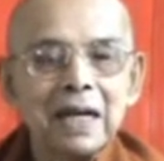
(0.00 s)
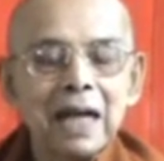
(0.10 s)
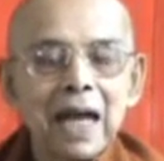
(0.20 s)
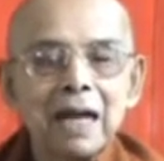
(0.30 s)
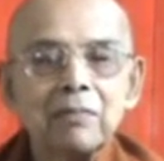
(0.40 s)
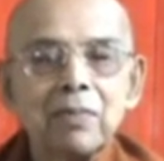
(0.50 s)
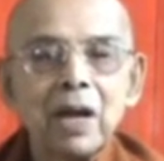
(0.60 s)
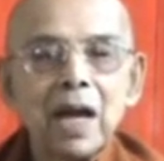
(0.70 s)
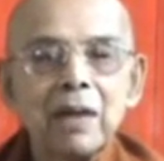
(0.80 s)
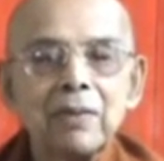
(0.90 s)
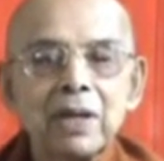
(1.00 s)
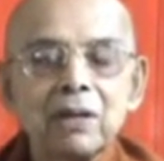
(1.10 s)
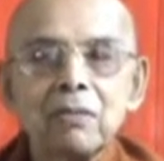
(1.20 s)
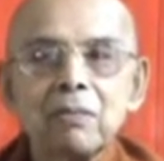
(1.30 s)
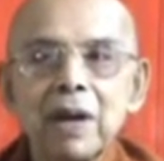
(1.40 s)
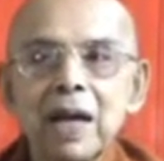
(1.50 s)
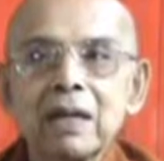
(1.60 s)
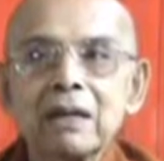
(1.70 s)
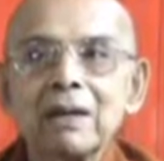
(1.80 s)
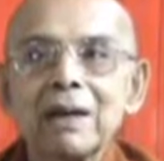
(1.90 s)
And having
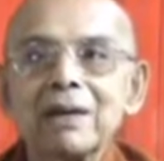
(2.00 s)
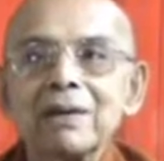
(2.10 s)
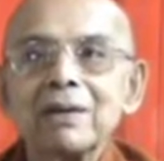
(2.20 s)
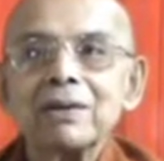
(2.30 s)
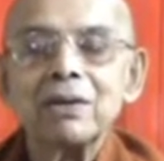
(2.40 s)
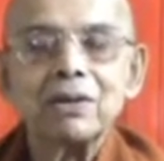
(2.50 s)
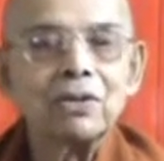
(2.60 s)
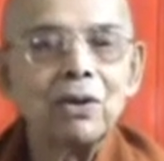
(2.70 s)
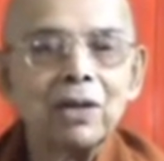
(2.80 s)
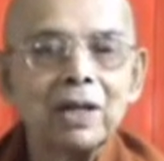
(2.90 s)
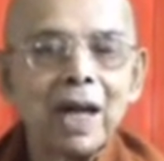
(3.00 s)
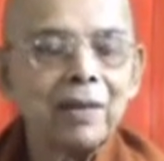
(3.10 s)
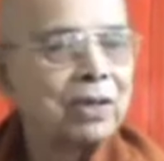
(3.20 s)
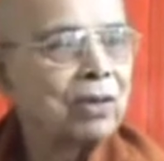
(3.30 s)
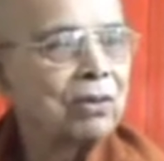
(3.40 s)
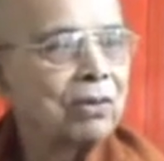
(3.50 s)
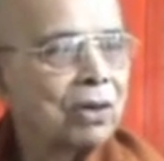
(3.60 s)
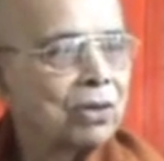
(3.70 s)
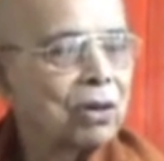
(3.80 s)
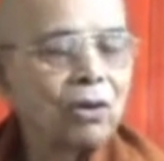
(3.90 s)
control
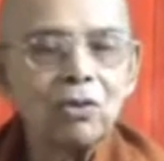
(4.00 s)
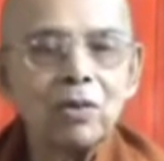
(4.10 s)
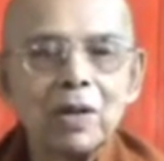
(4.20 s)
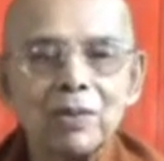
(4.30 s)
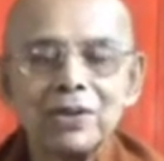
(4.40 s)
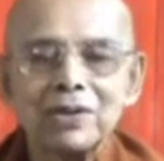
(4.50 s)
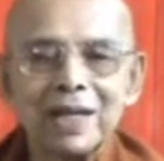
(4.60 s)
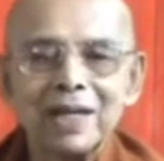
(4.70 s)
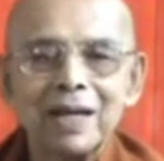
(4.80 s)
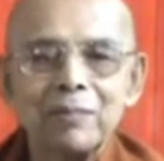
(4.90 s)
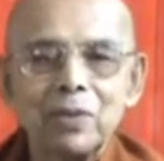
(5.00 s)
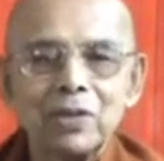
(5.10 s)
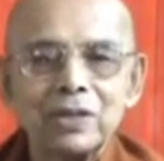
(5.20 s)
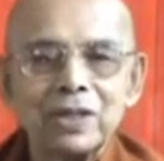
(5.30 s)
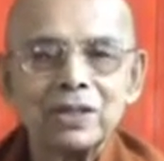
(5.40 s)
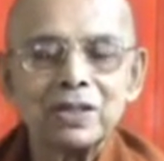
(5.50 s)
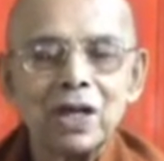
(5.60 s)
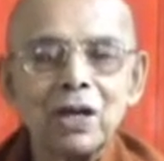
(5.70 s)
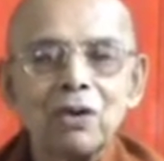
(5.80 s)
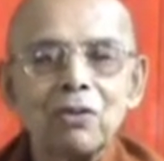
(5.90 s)
over our thinking process,
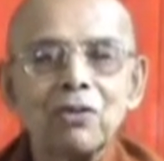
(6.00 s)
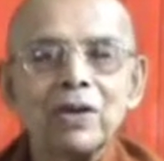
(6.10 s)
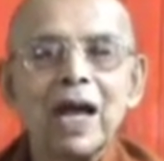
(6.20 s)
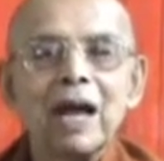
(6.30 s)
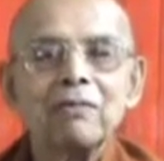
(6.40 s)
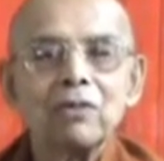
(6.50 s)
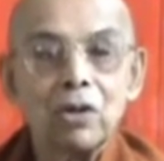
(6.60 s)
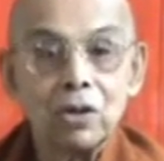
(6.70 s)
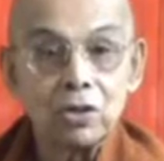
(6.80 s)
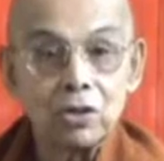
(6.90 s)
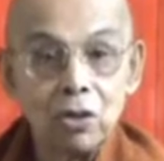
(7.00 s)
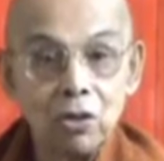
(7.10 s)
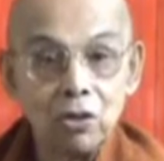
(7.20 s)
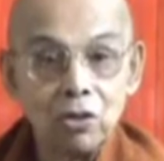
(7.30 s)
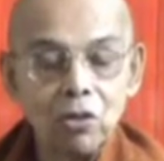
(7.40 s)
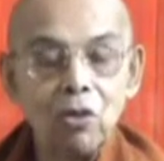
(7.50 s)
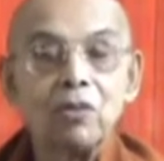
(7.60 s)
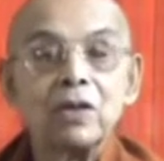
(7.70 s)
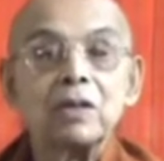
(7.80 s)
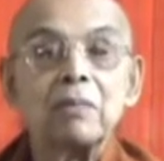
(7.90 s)
we have control
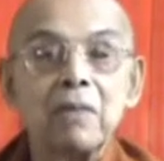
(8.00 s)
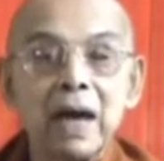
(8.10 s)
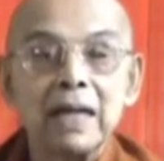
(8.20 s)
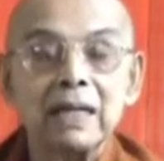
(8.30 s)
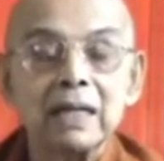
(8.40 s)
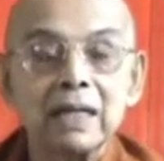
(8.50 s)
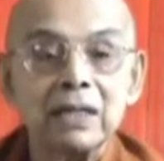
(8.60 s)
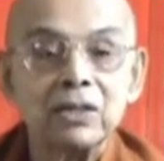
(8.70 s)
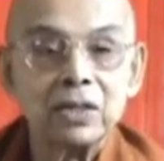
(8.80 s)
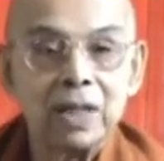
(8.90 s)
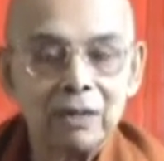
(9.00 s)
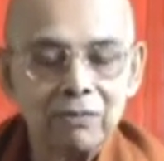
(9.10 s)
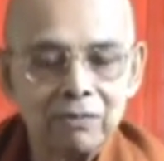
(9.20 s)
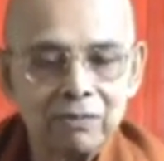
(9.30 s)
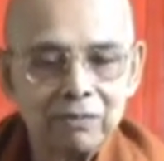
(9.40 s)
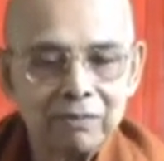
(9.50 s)
over the mind itself,